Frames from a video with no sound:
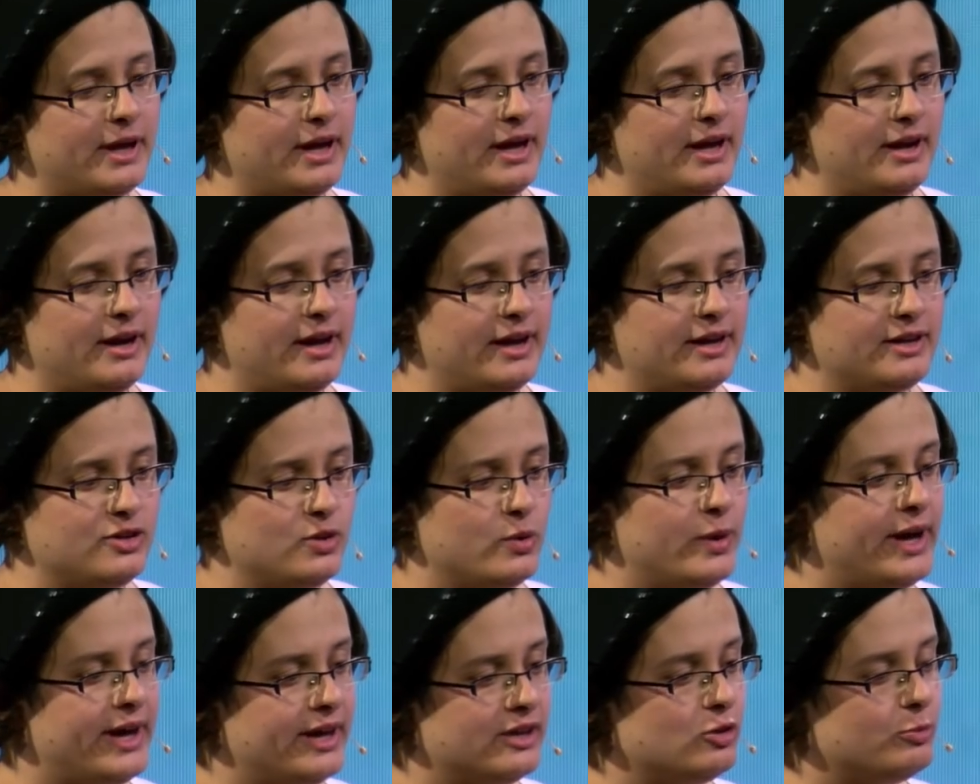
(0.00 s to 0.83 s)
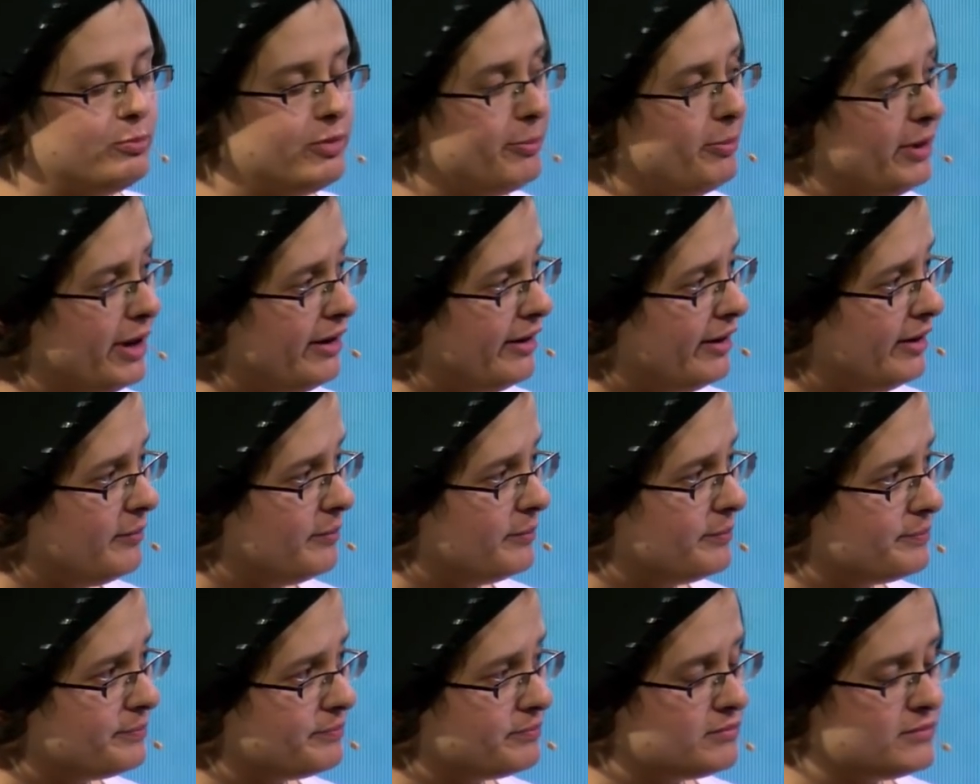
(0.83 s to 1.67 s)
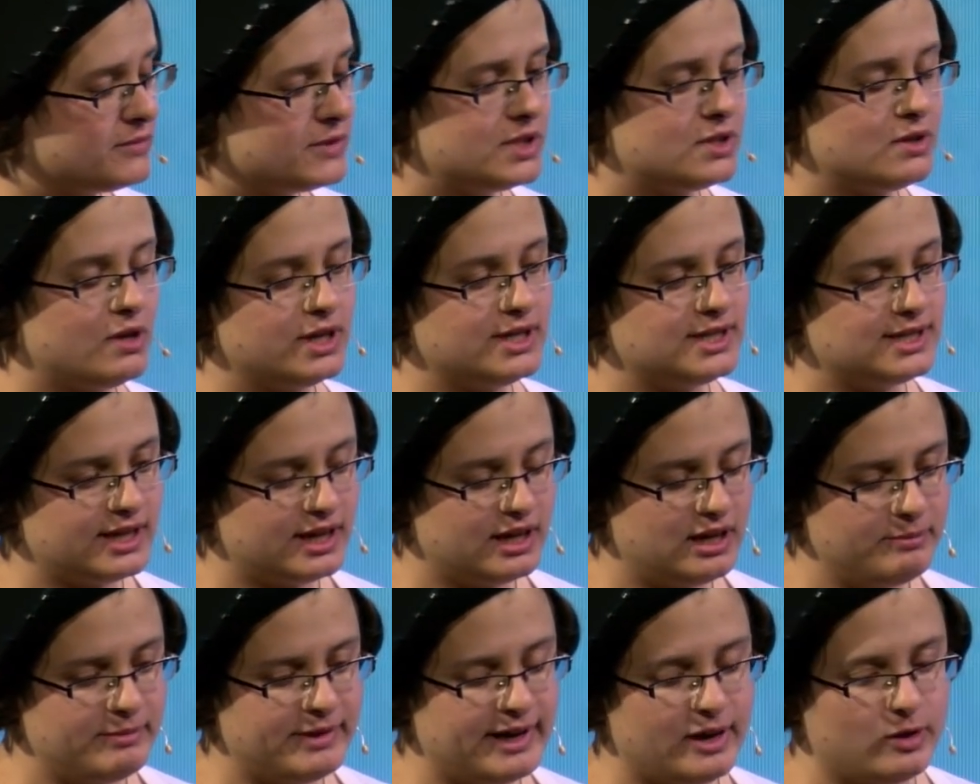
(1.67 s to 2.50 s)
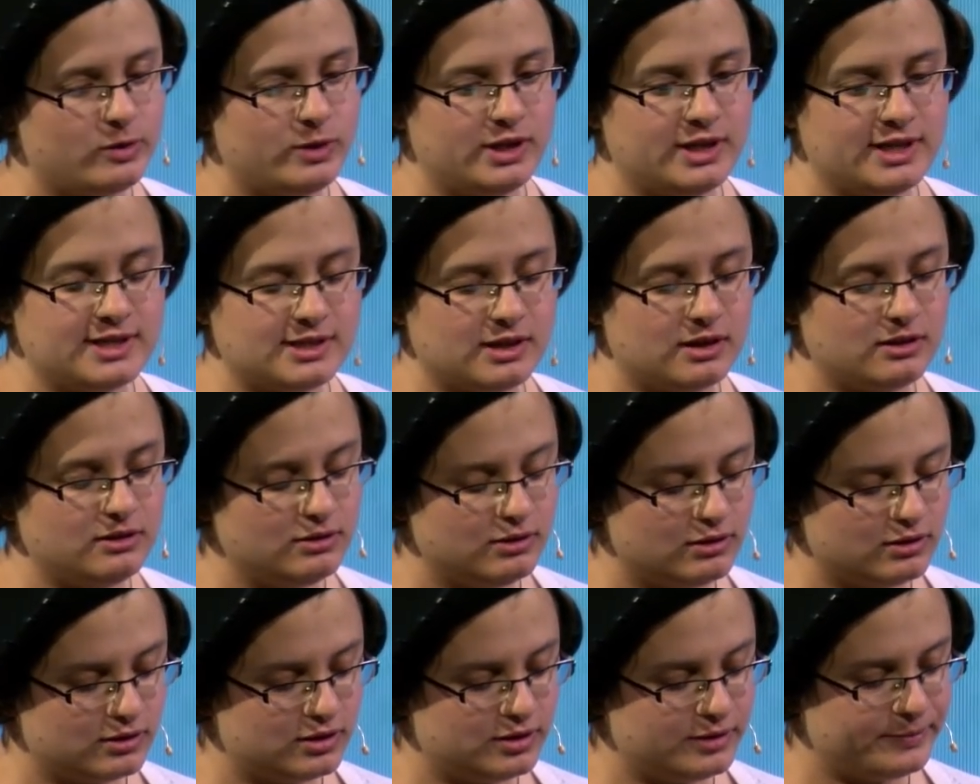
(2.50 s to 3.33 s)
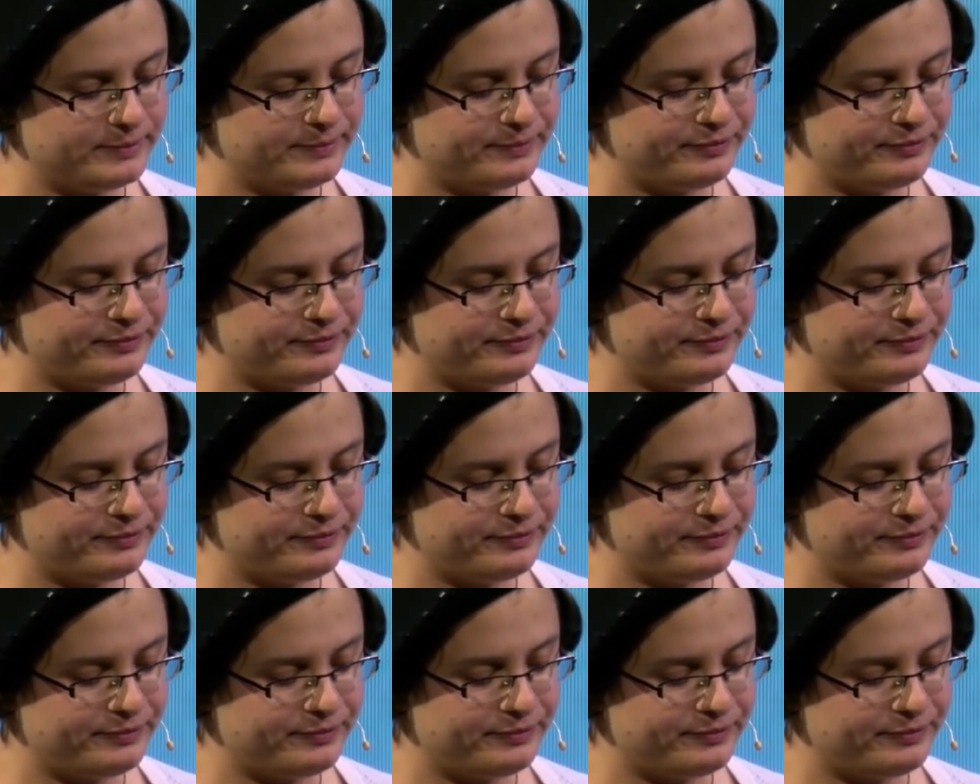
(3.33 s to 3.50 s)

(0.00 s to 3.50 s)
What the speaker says: And I knew I had to prepare him. So I sat him down and I said, look,